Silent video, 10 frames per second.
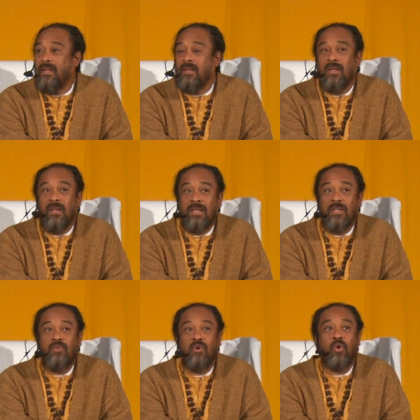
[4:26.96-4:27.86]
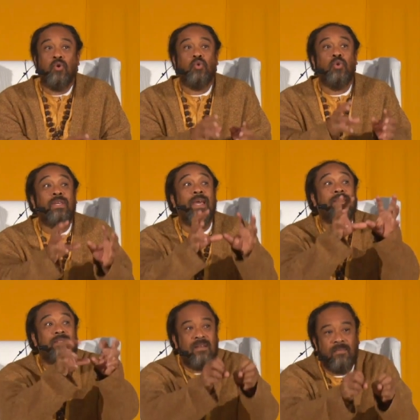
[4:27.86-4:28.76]
And not that you are going to
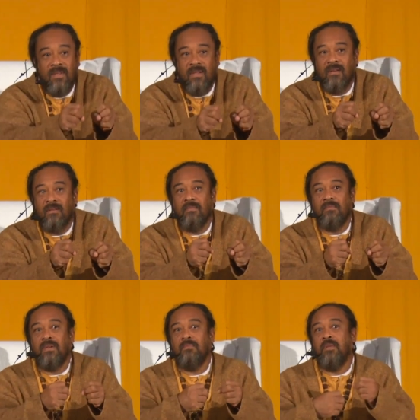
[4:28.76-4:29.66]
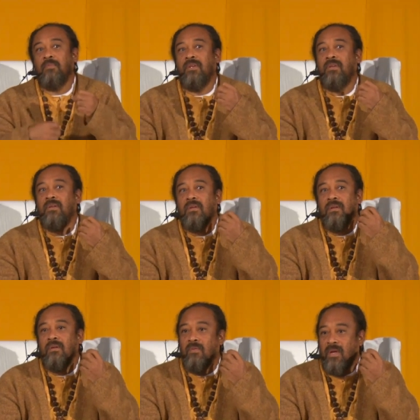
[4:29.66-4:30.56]
get something, but maybe
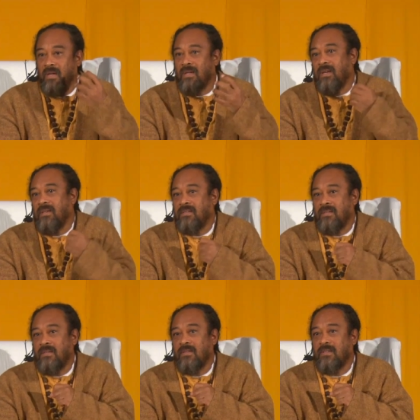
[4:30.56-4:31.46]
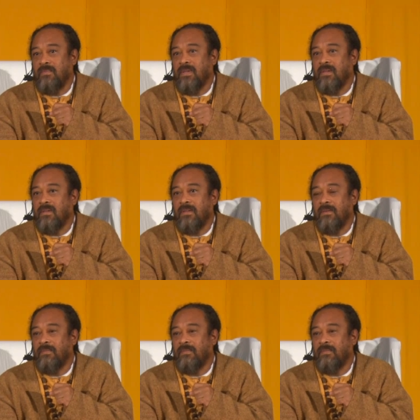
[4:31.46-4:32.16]
recognize something.